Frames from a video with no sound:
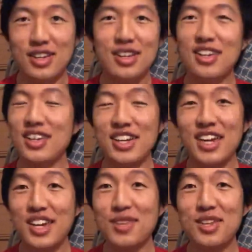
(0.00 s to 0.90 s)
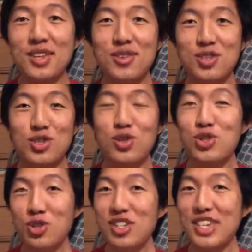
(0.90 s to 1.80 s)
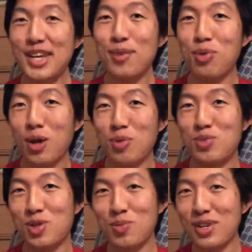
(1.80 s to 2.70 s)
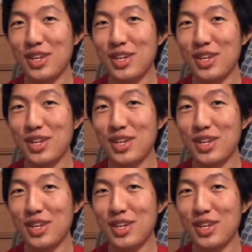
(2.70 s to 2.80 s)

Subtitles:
like again, you shouldn't take your problem to me,